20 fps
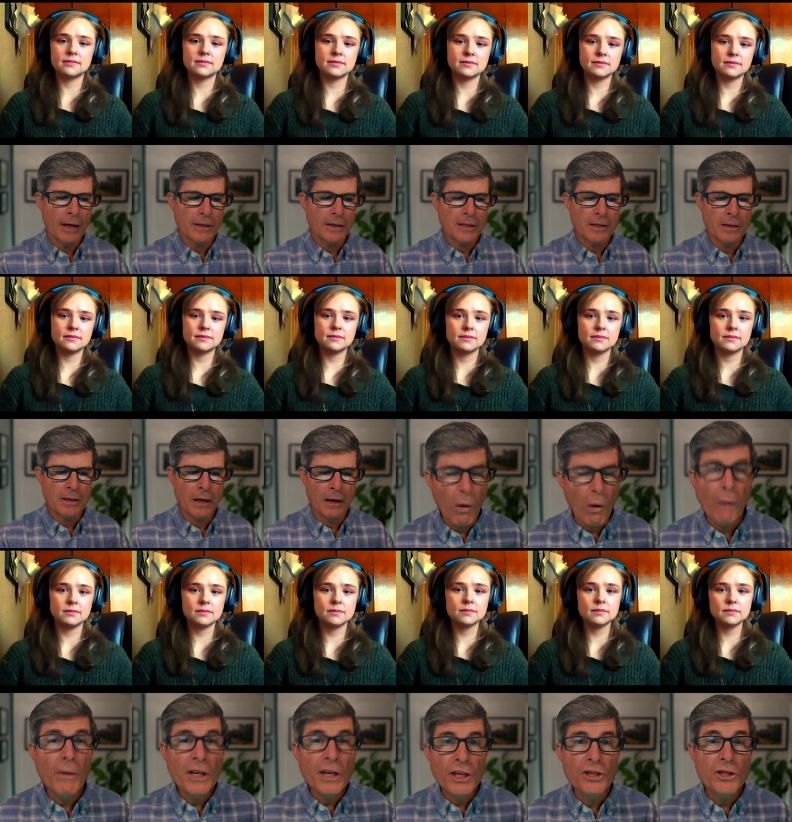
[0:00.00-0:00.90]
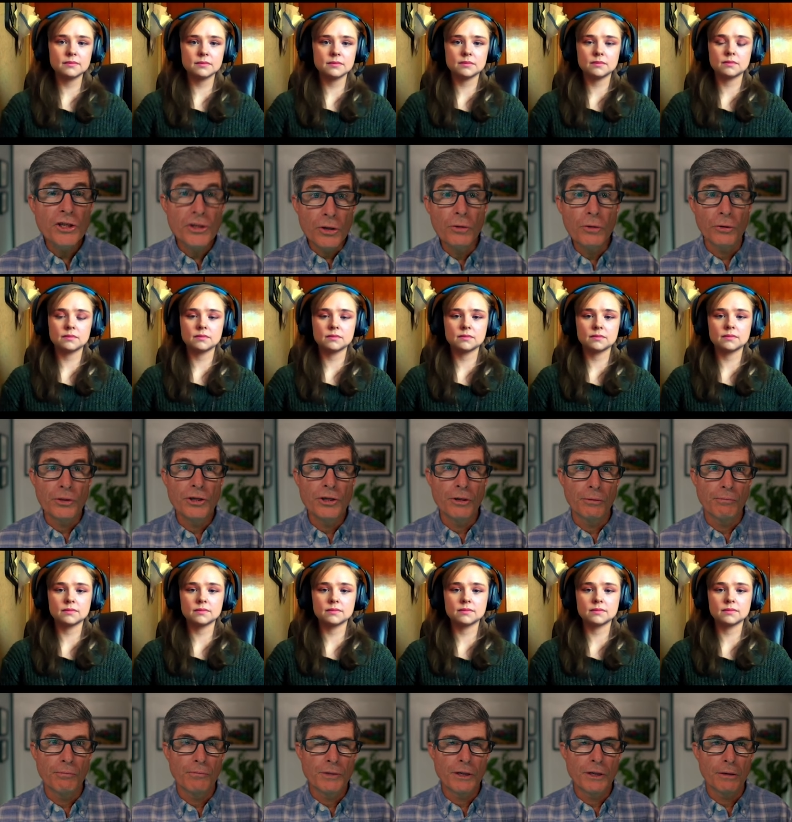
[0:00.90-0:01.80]
Speaker 1: at what we need to do to
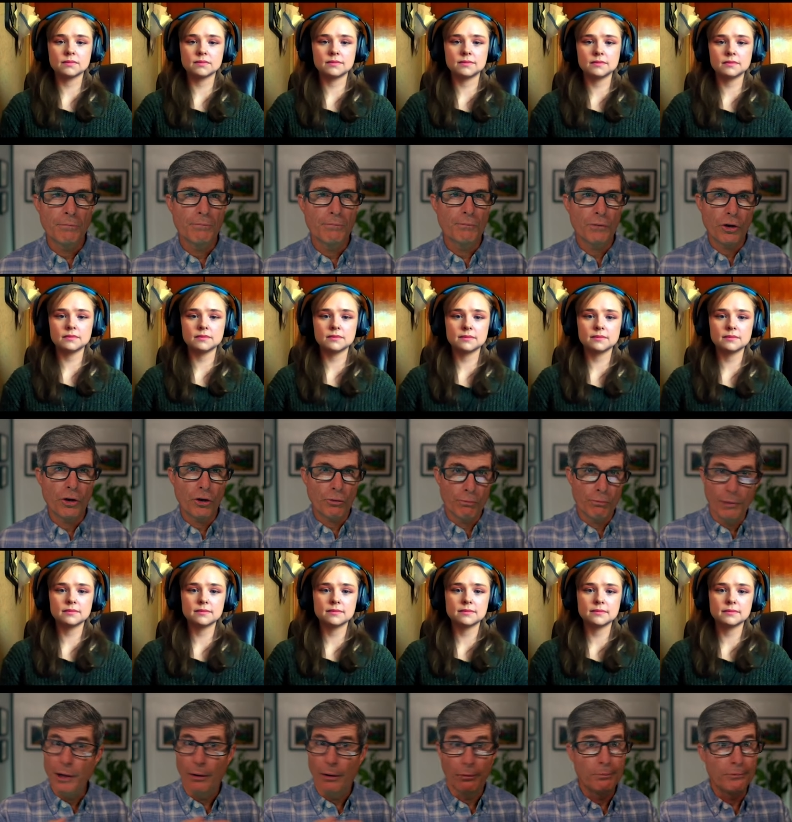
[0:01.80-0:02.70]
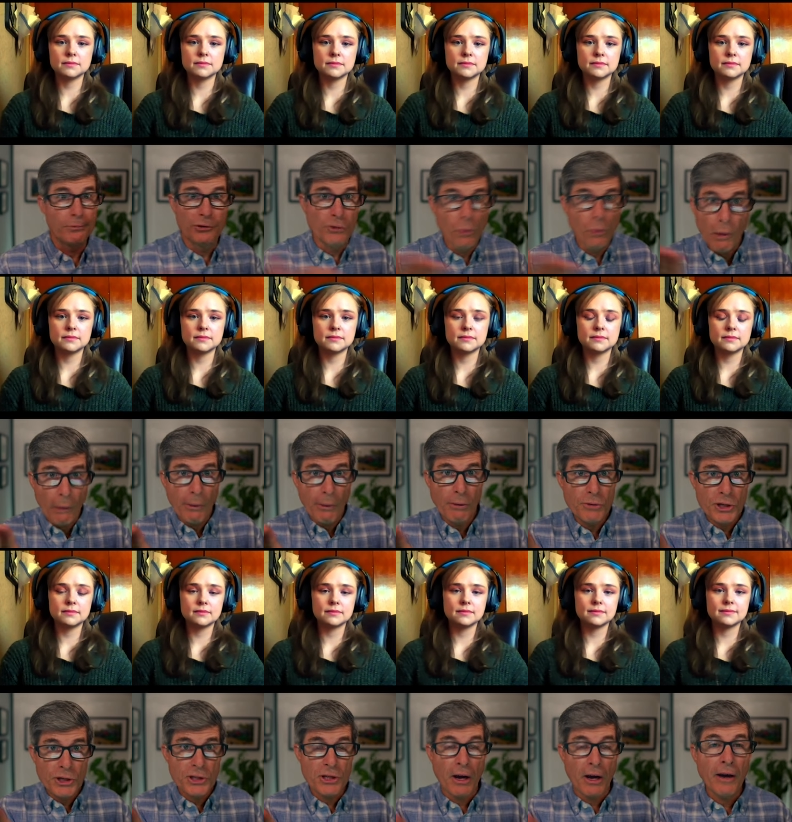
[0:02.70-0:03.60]
to you know do what we were
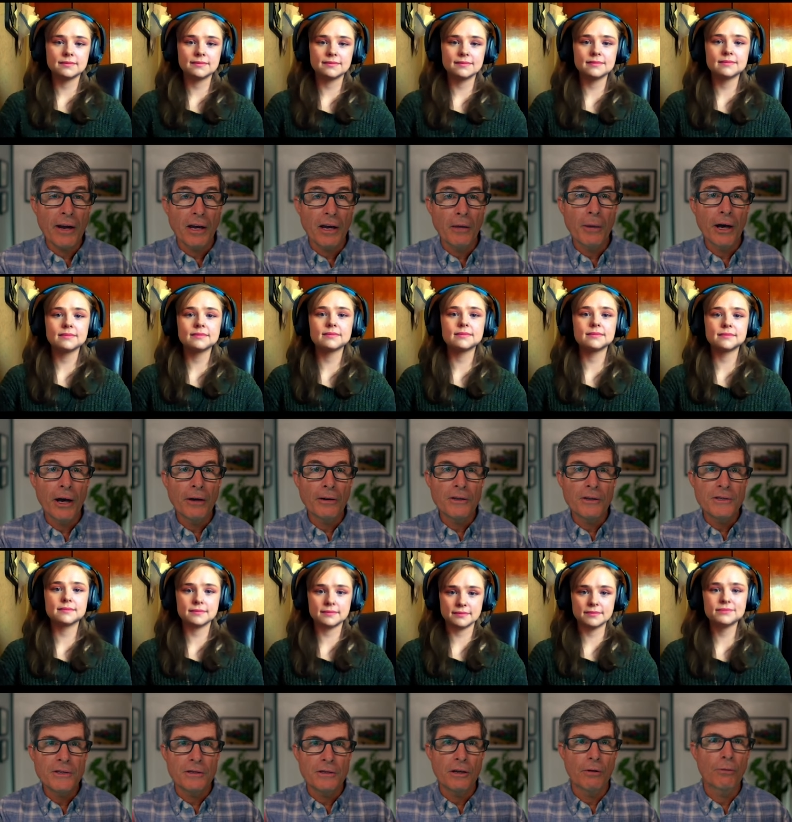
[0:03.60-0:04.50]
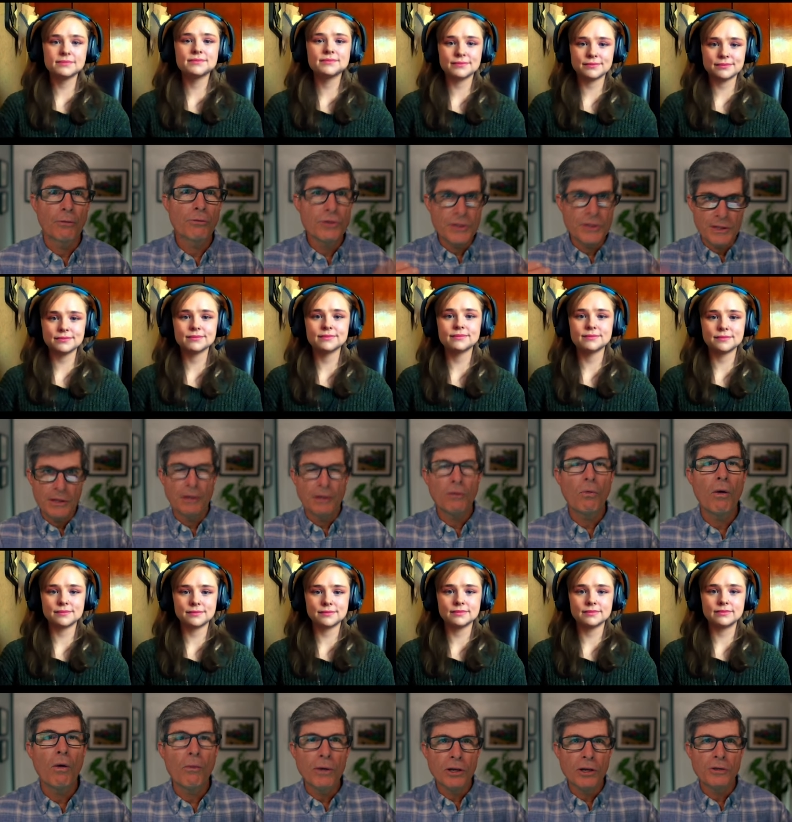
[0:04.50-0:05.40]
just talking about is you know seeing
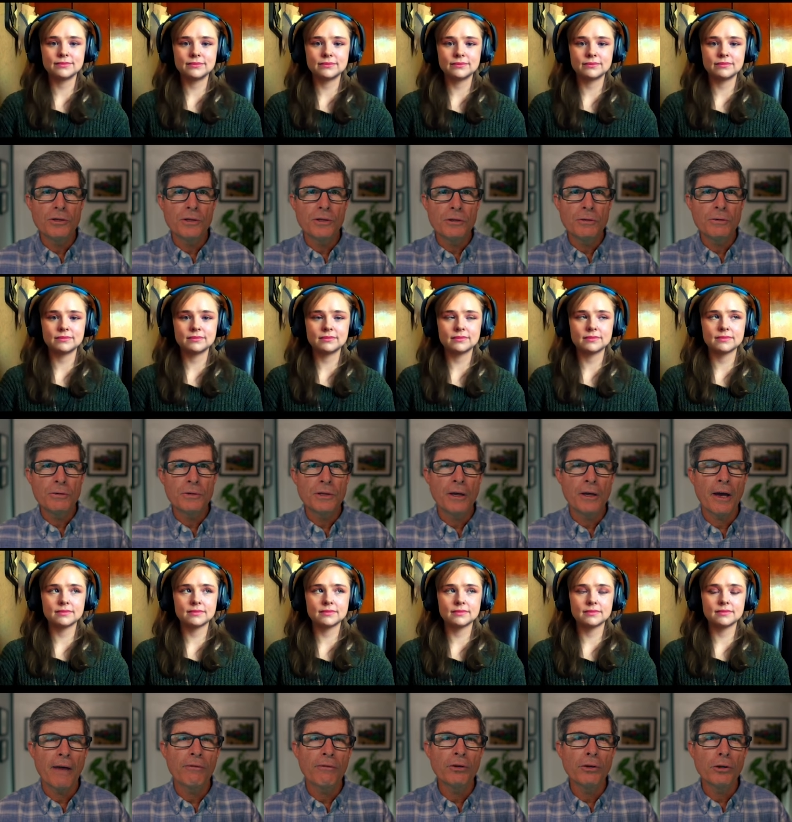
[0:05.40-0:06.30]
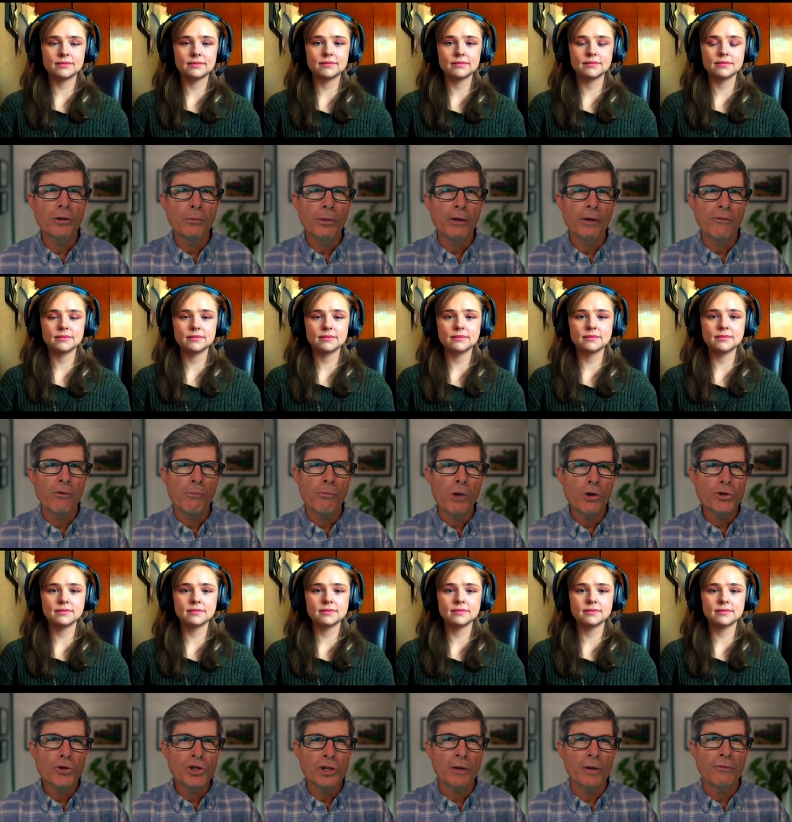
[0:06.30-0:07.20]
what we can do to have a little bit of a
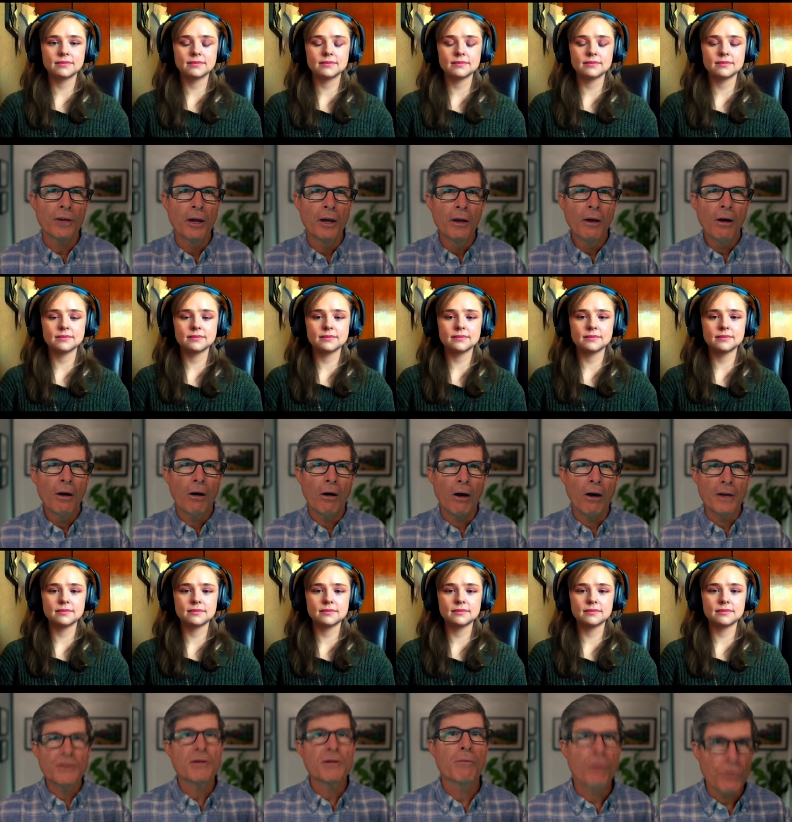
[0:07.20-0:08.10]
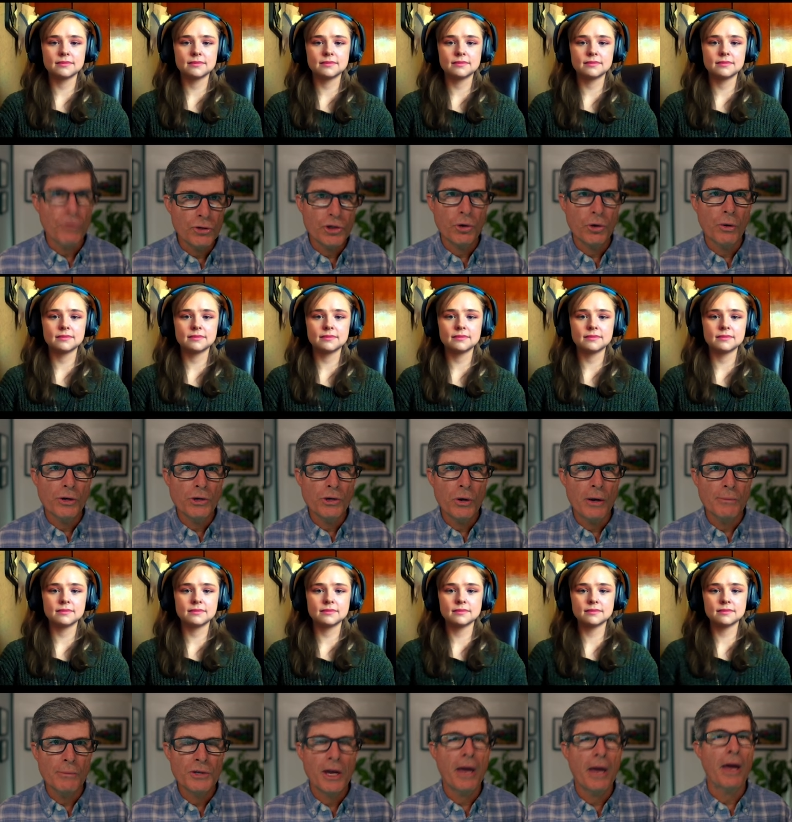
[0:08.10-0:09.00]
mode shift on some of those short
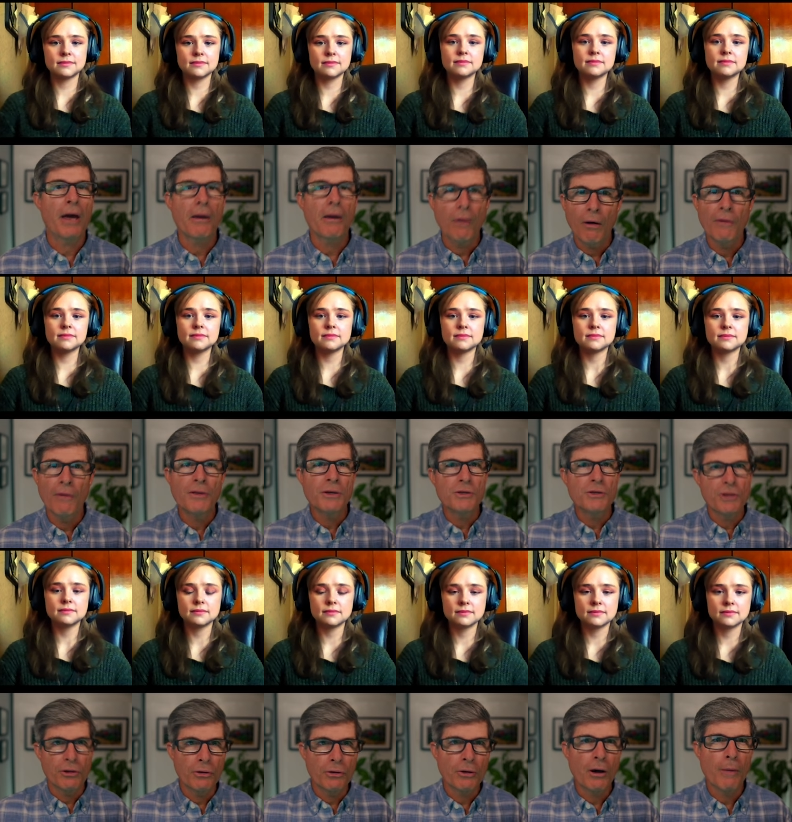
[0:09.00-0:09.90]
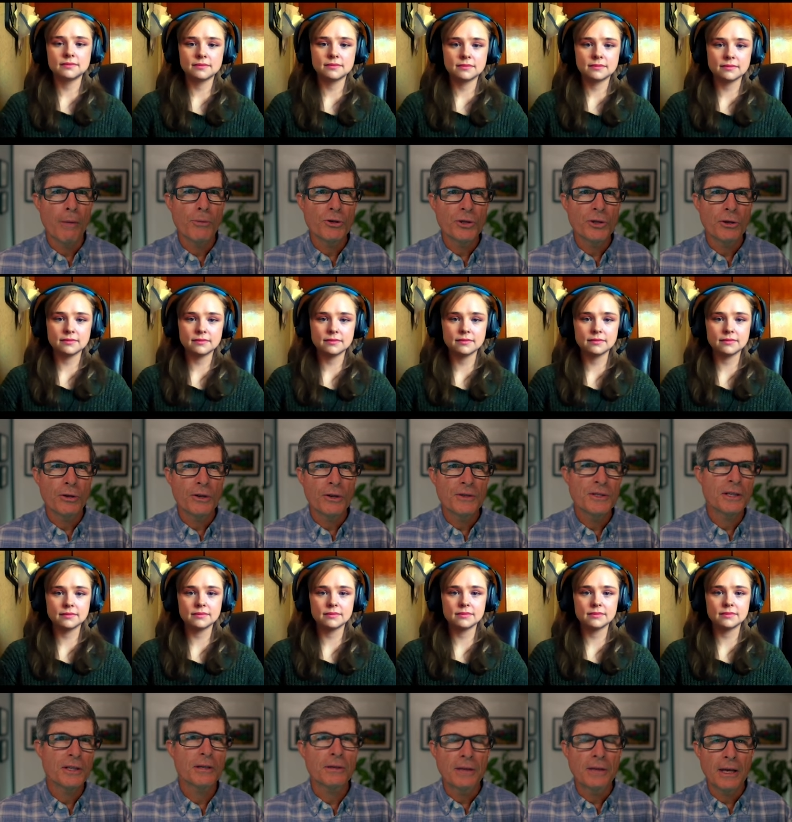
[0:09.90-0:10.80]
trips can't are these good opportunities
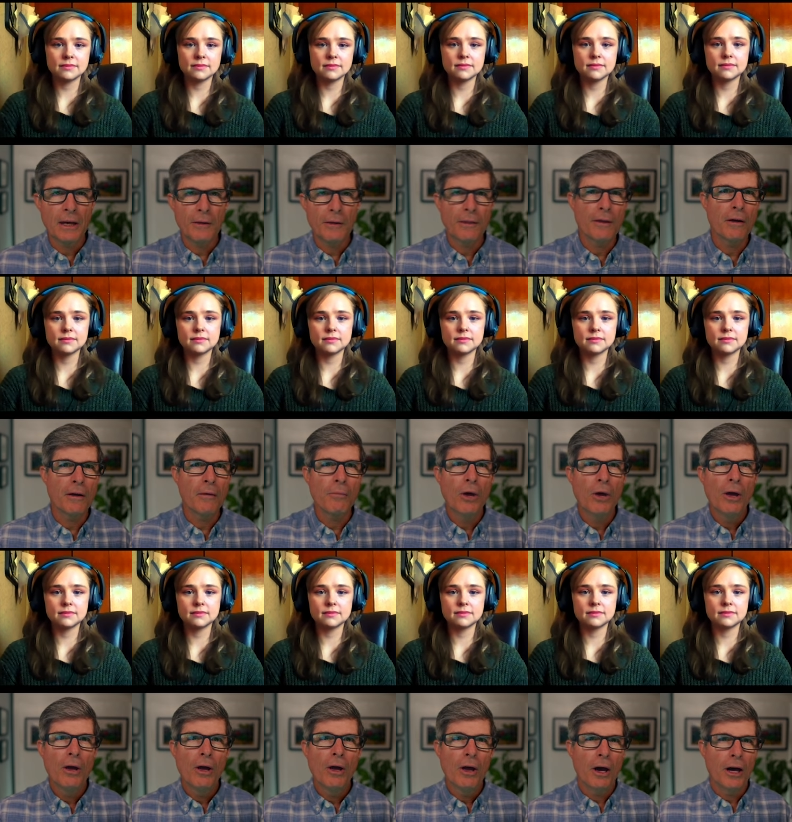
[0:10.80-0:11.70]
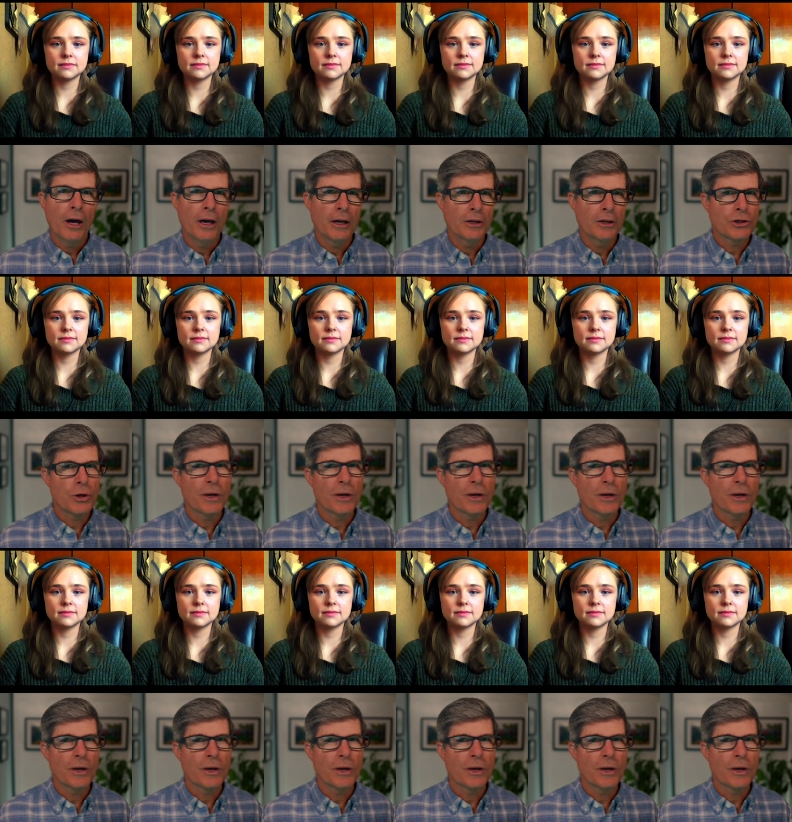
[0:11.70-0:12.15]
to get them uh,